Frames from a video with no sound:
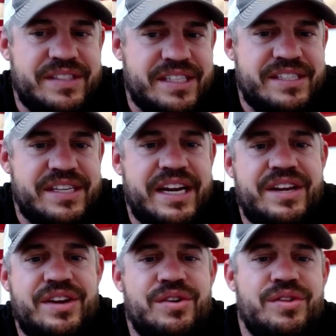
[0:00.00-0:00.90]

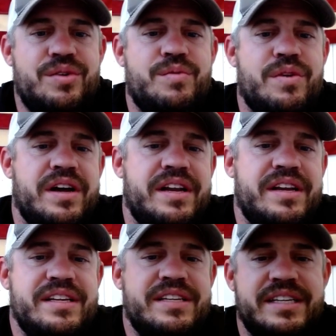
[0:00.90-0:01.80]
Decide you're the
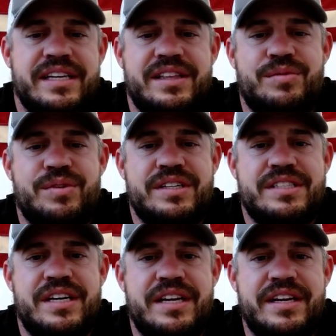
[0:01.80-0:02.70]
one to get the work
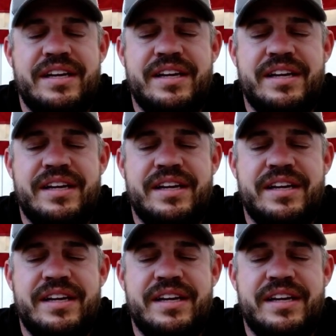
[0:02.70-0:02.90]
done.